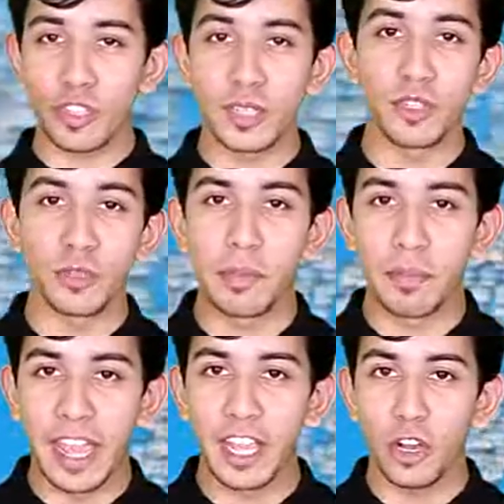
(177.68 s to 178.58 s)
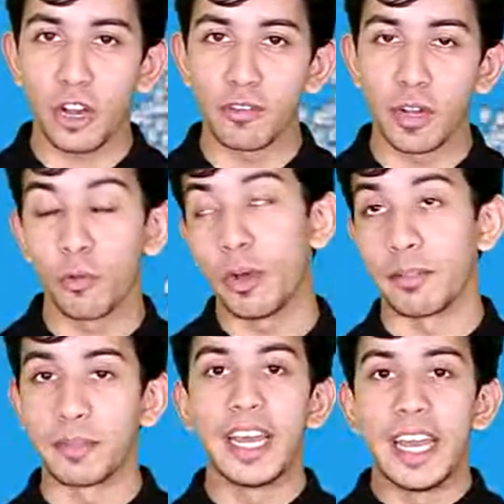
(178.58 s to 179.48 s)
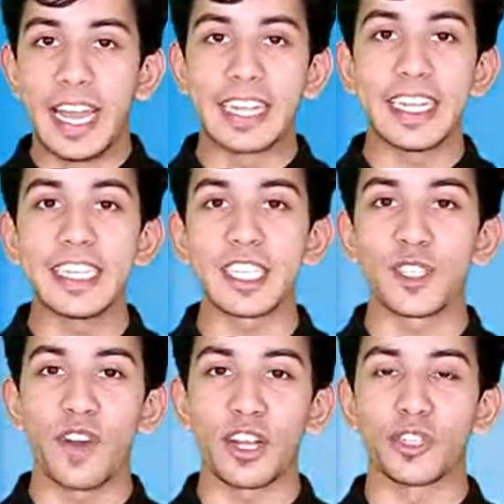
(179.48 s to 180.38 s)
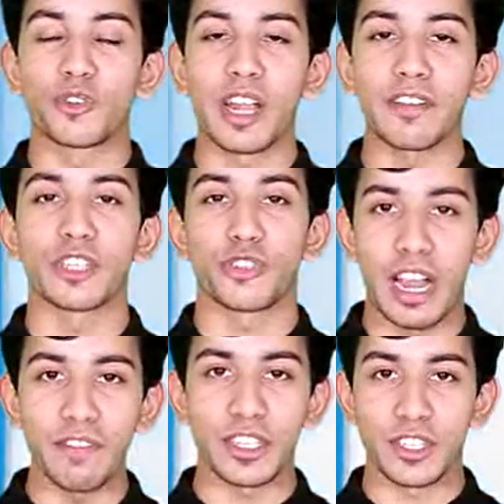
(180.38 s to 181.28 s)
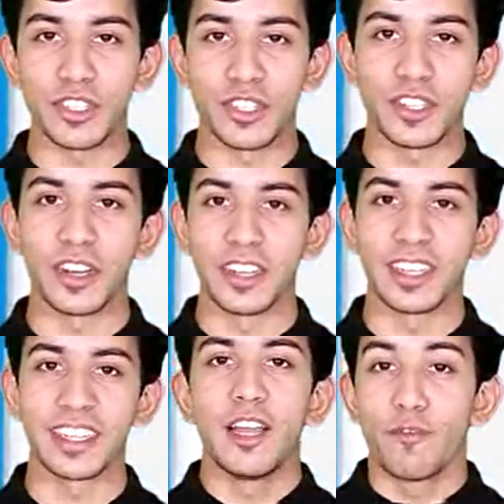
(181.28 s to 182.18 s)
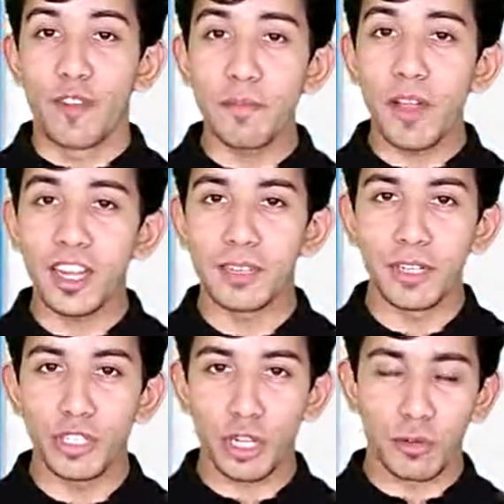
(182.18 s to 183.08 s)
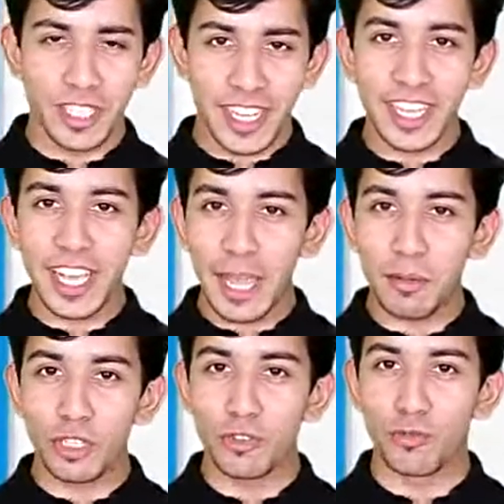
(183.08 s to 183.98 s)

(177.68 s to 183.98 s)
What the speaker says: seems to be paying off, well, at least as far as driving traffic is concerned. Flipkart and Myntra were together able to